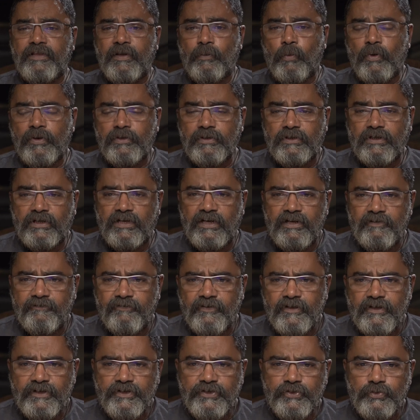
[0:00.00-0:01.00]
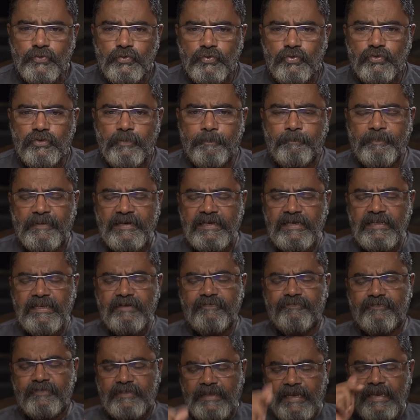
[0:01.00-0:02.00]
they want to convert you to the
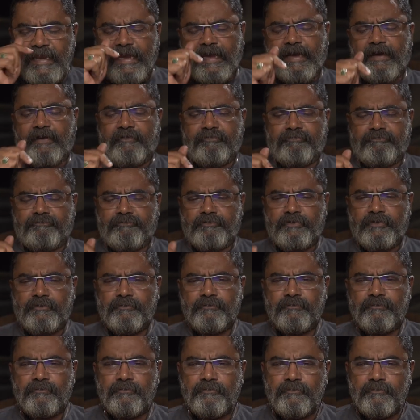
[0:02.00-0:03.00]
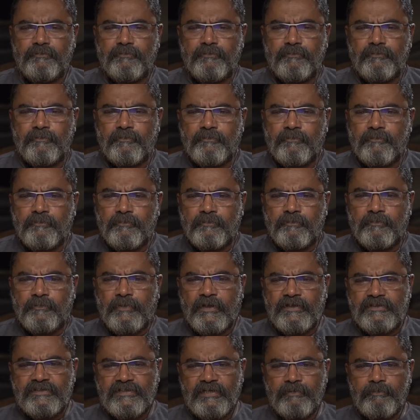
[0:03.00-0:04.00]
belief they have.
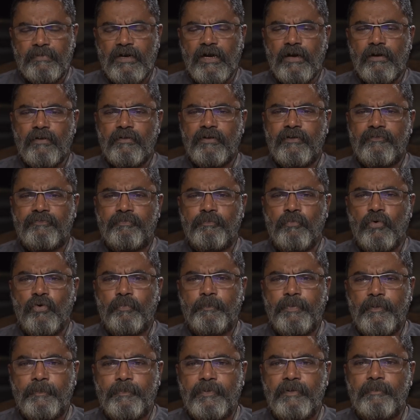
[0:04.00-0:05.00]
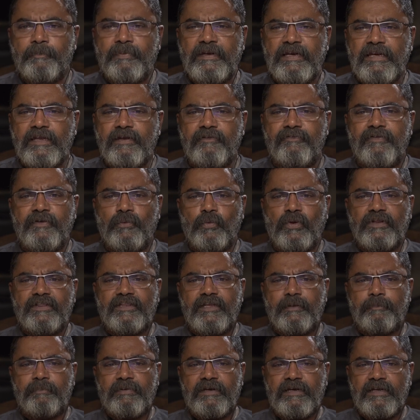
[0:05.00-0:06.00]
And somehow if more people believe in what
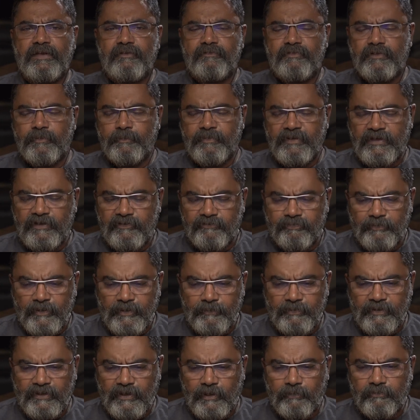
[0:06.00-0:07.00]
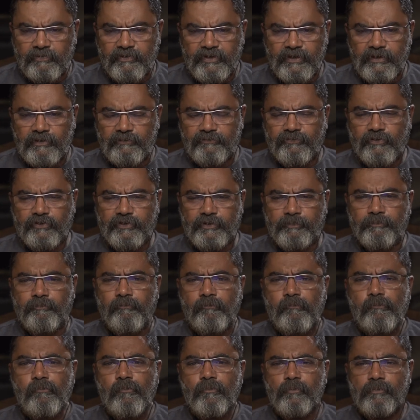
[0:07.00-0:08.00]
they believe, the belief might become real for them.
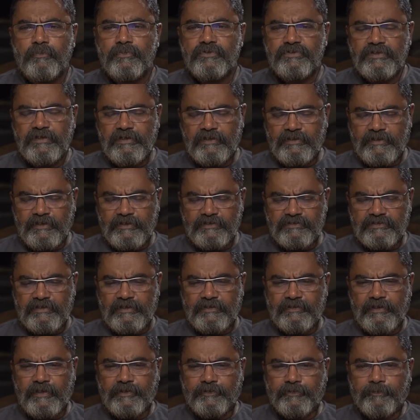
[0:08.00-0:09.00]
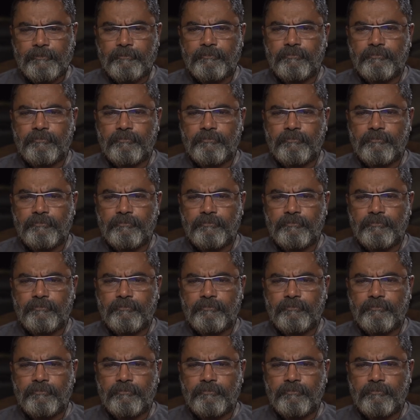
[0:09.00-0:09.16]
Silly things like that.